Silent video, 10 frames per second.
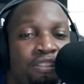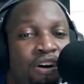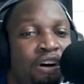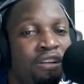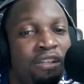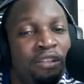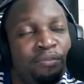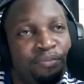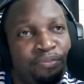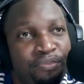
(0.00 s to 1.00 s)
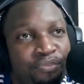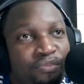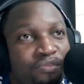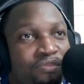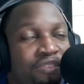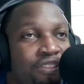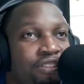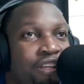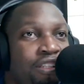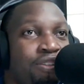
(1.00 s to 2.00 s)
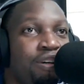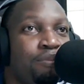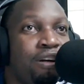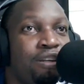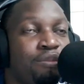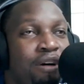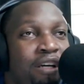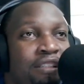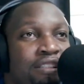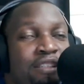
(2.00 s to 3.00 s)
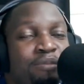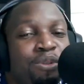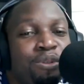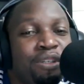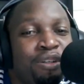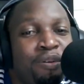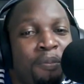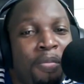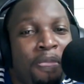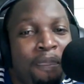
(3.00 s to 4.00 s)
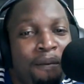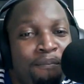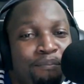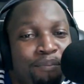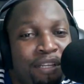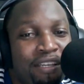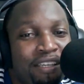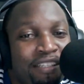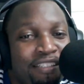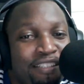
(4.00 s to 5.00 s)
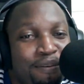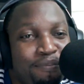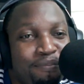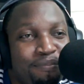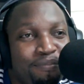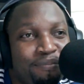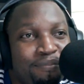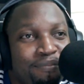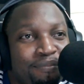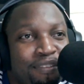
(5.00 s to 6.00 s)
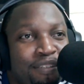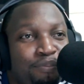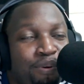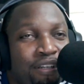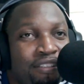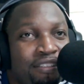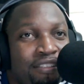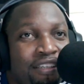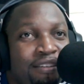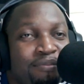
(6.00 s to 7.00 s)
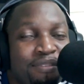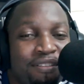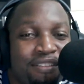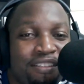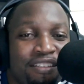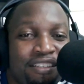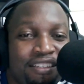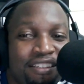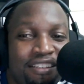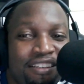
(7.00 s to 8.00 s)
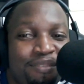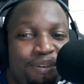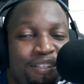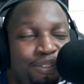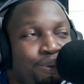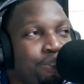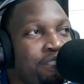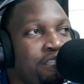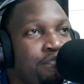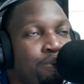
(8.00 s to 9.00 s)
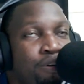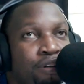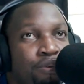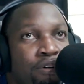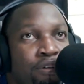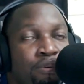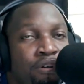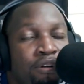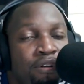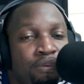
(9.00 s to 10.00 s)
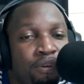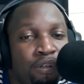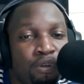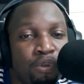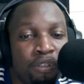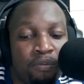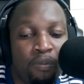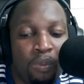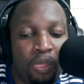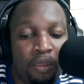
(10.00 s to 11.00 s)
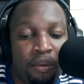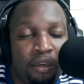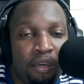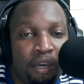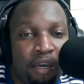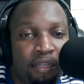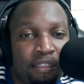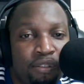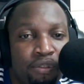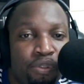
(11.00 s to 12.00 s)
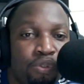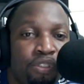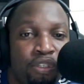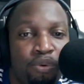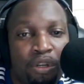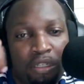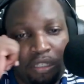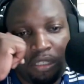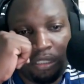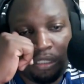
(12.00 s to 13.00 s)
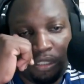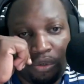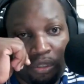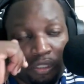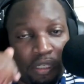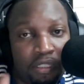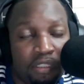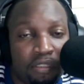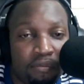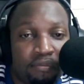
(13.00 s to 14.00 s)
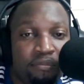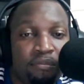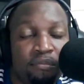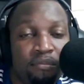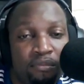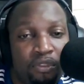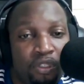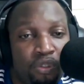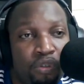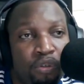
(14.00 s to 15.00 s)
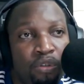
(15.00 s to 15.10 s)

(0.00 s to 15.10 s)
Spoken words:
on a Saturday morning with my team to, you know, play against them in practice games. Yeah, man, those days were good. And, you know, to see one of these youngsters, you know,